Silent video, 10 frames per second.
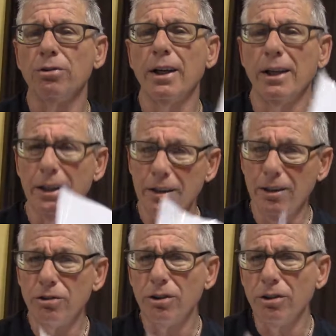I got
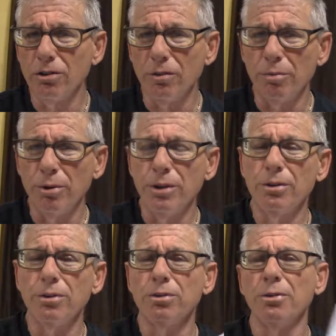listings of
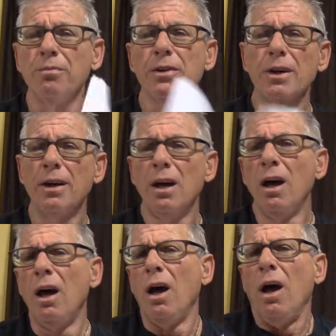printers,
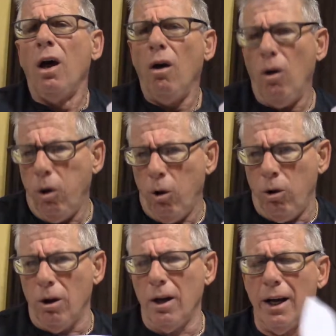
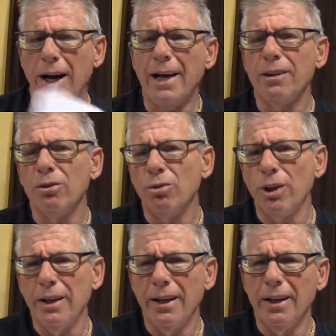how to do
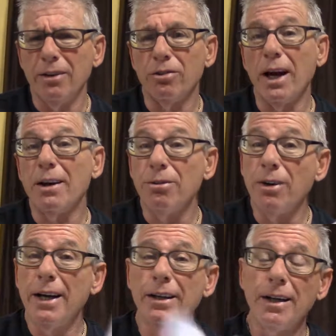the ads, how to
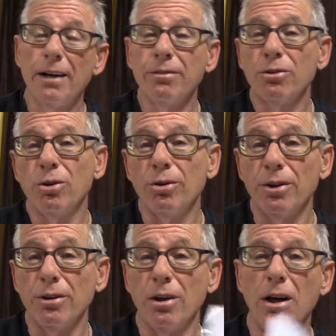write an
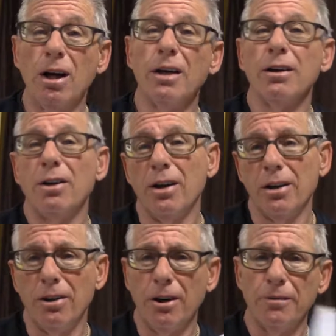advertorial, on and on
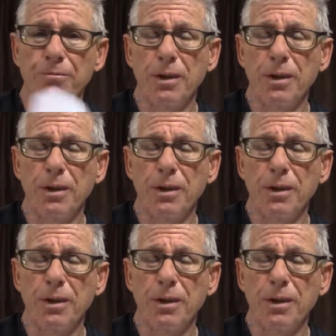and on.